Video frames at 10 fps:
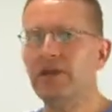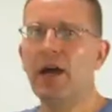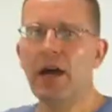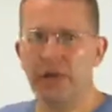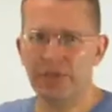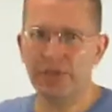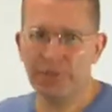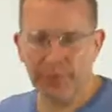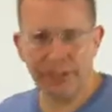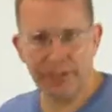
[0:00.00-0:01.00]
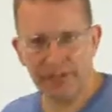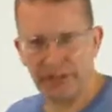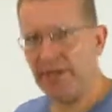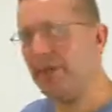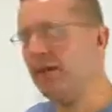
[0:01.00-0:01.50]
have your autoresponder
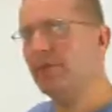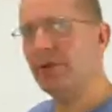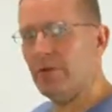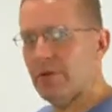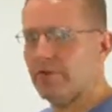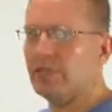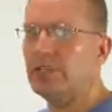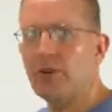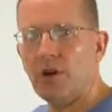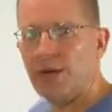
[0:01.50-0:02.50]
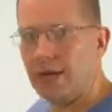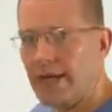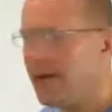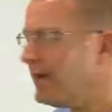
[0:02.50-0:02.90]
set up, and hopefully you already